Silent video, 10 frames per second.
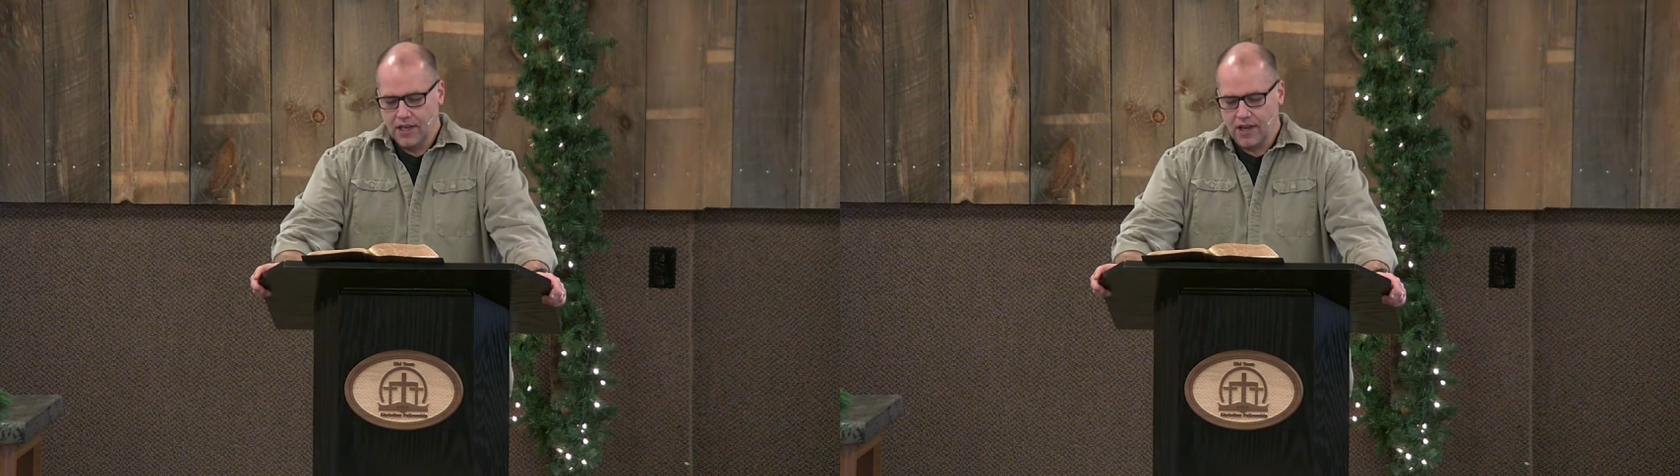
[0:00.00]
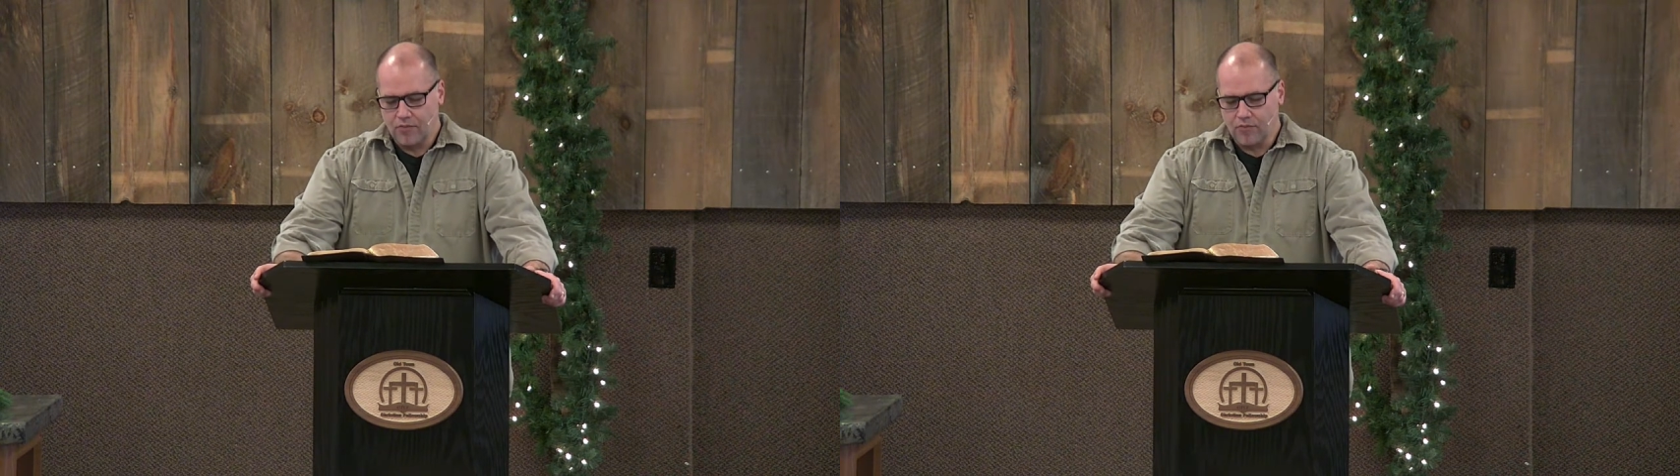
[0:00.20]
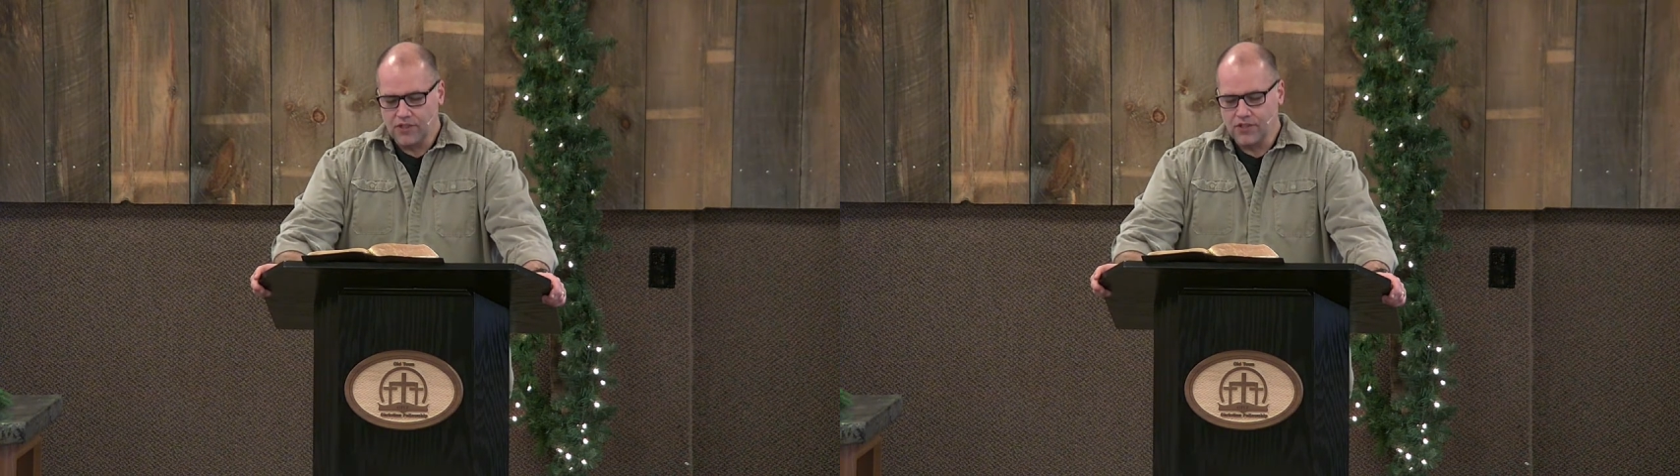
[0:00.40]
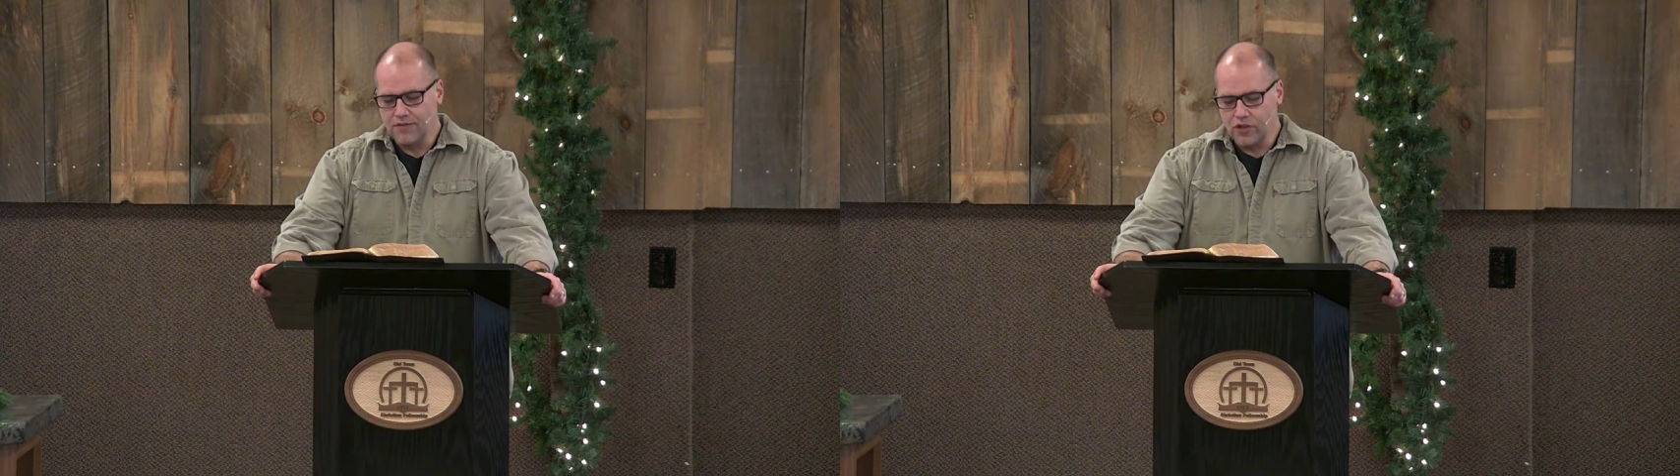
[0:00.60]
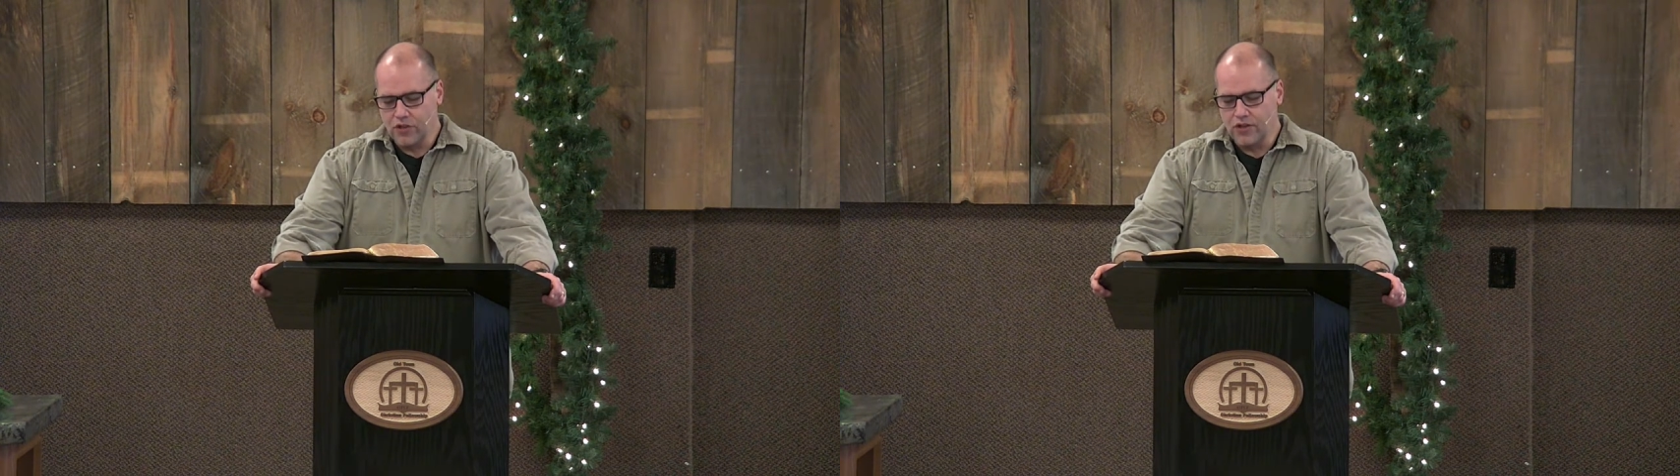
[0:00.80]

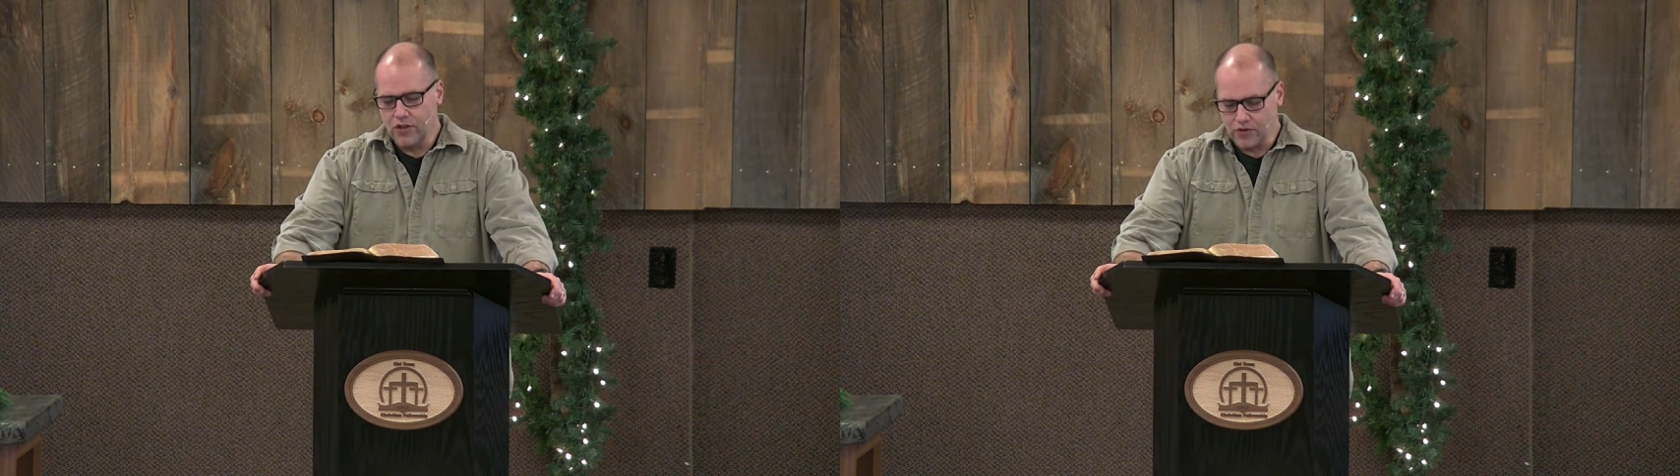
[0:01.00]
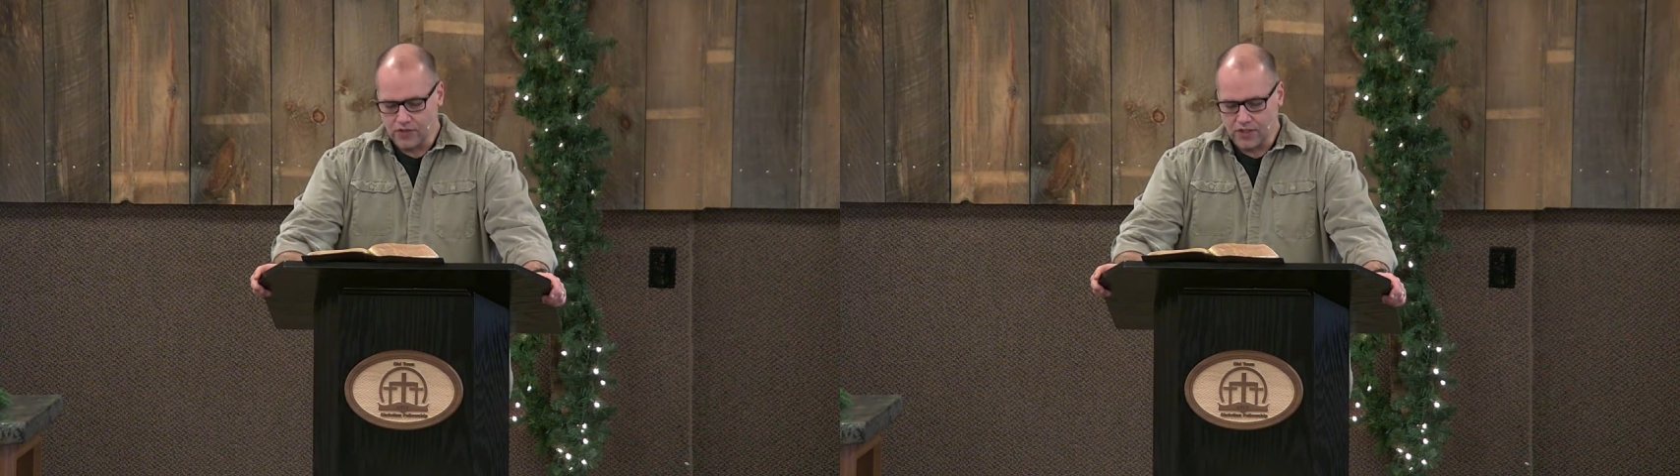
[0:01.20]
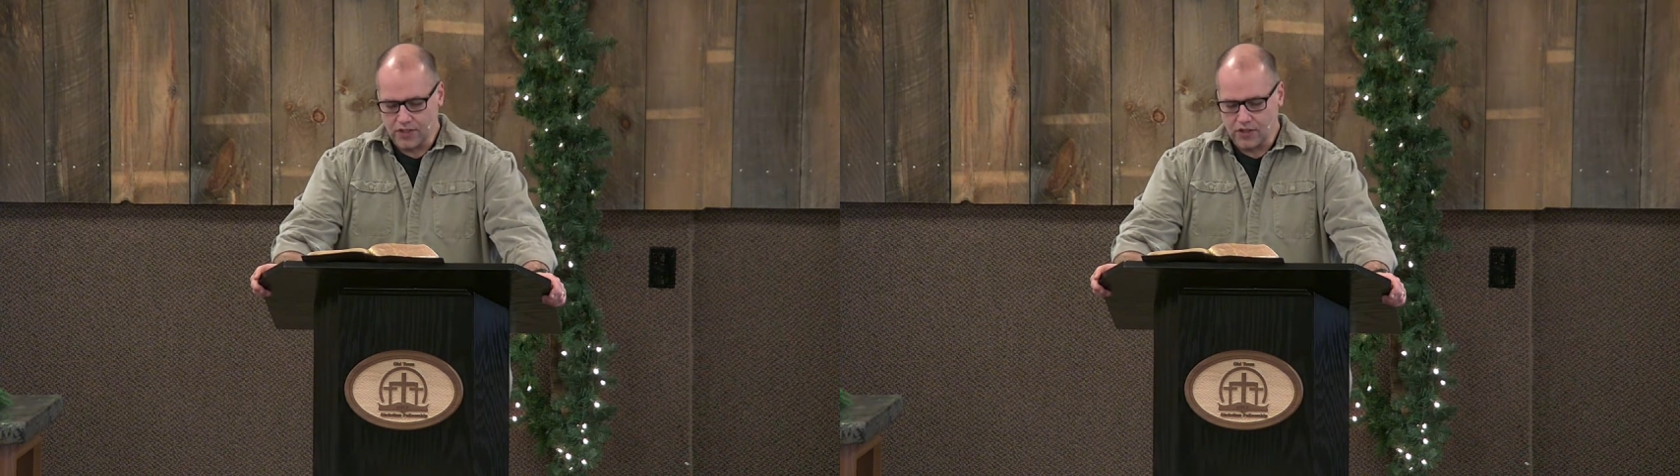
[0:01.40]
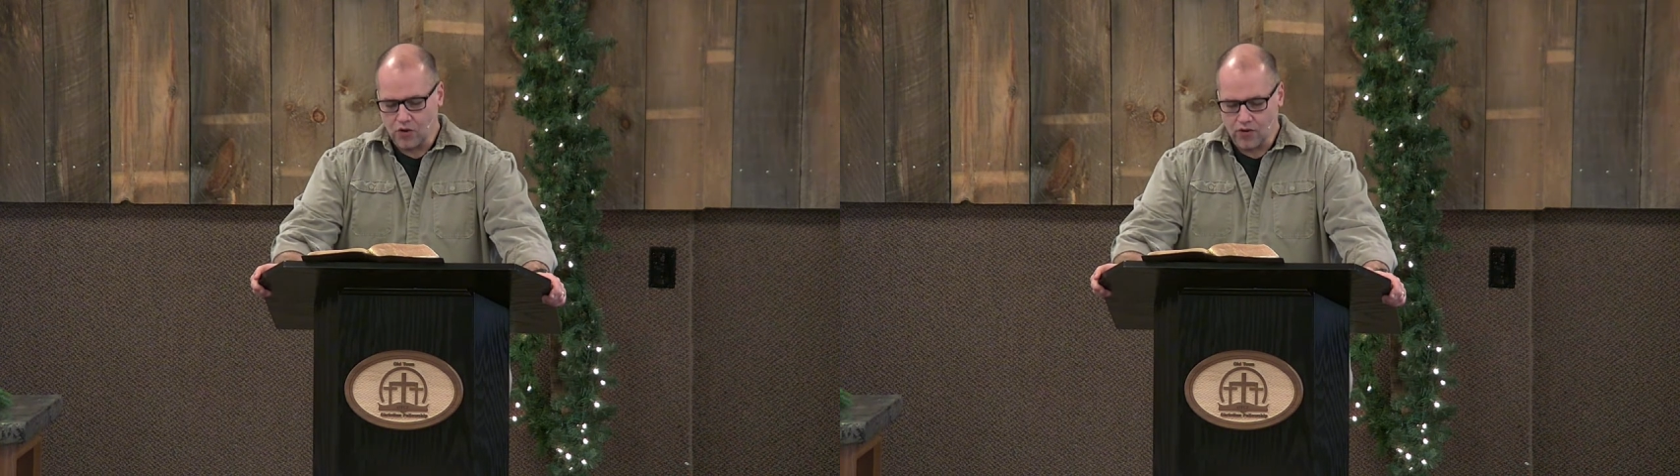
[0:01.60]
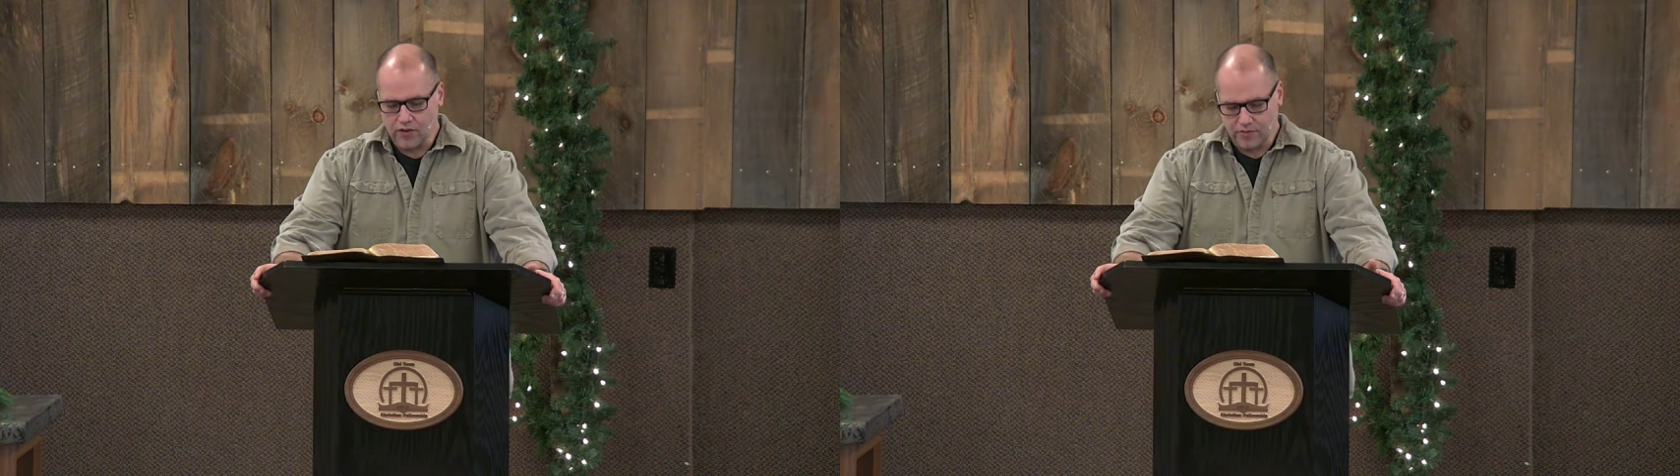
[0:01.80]
receive good news and
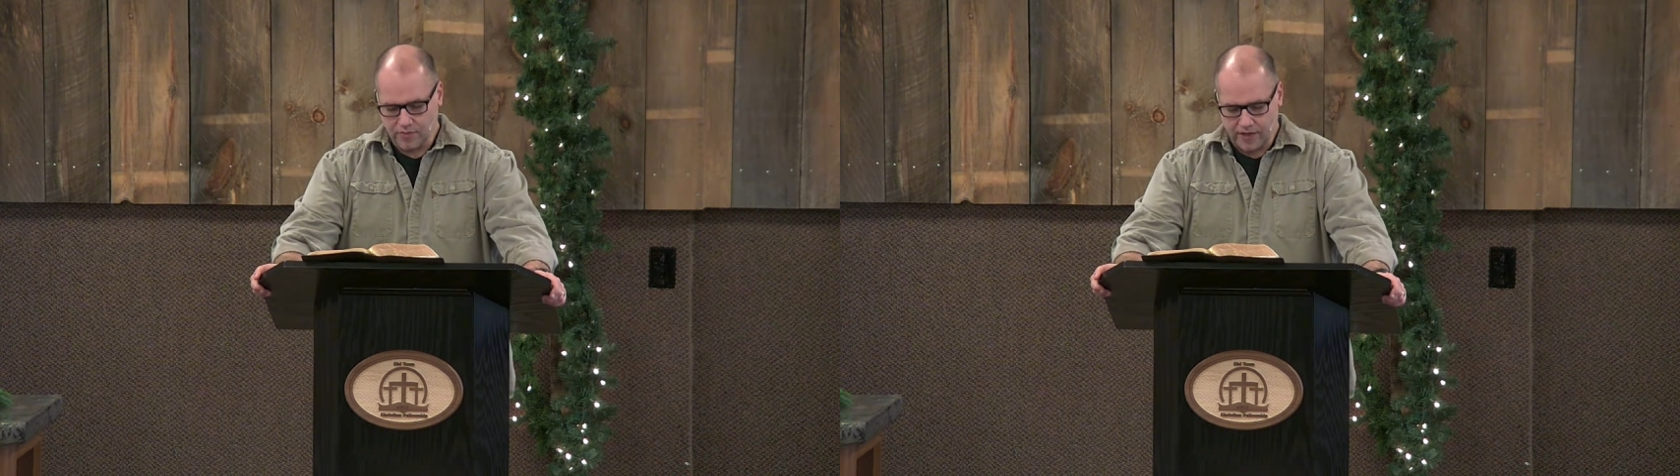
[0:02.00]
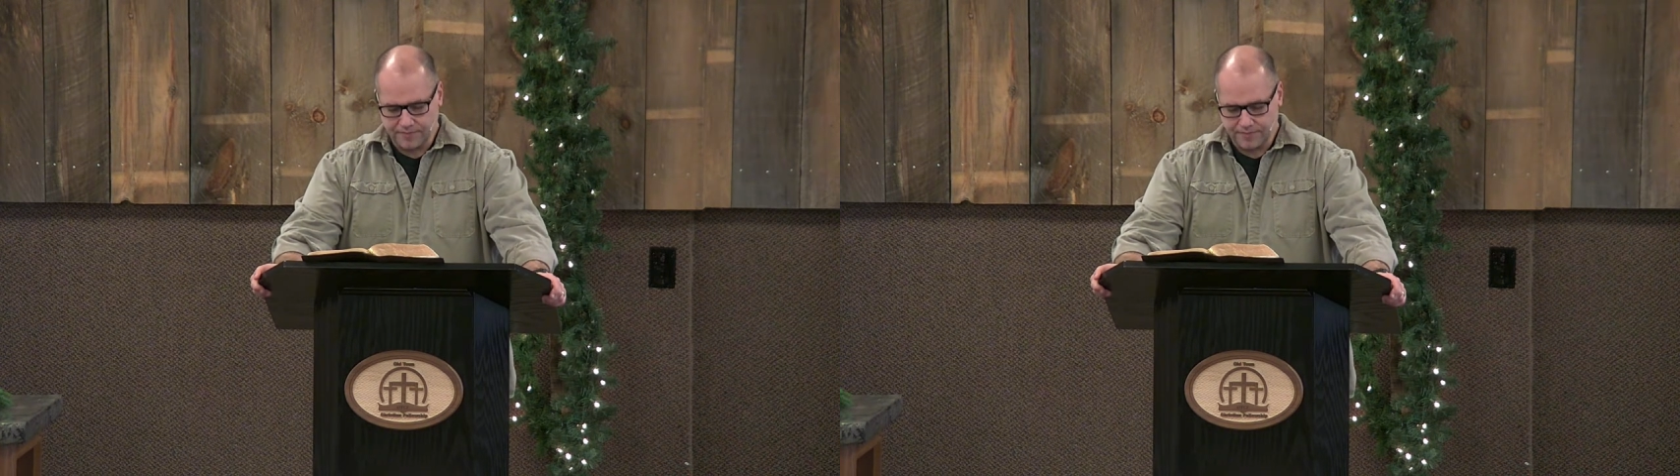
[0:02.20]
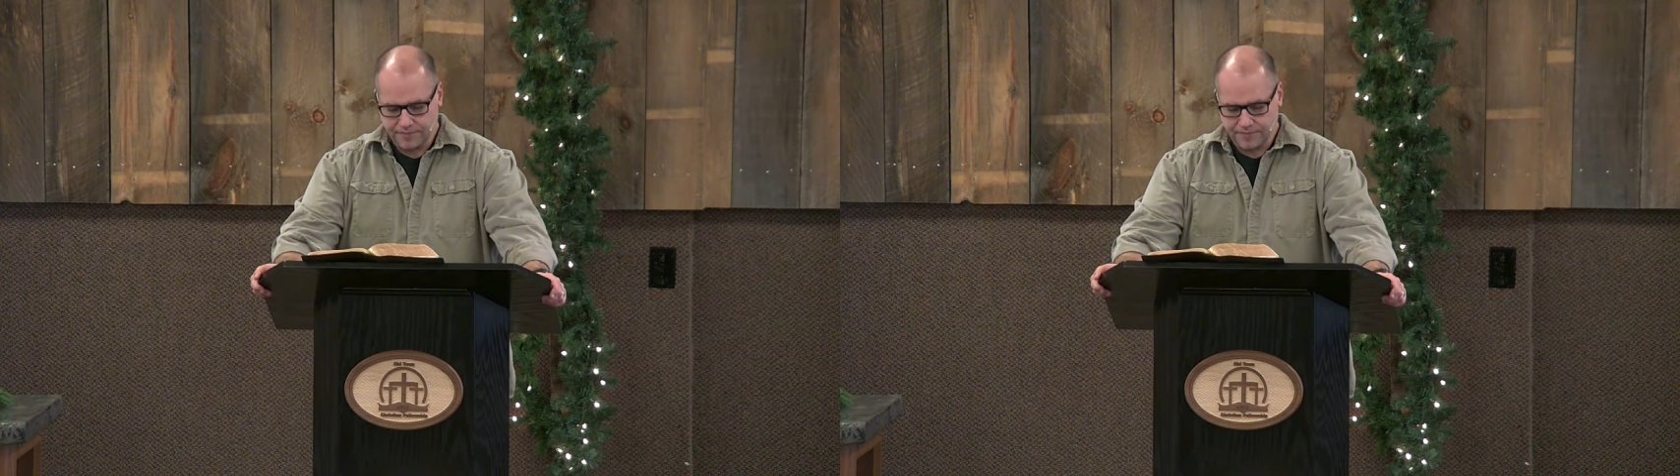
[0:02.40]
encouragement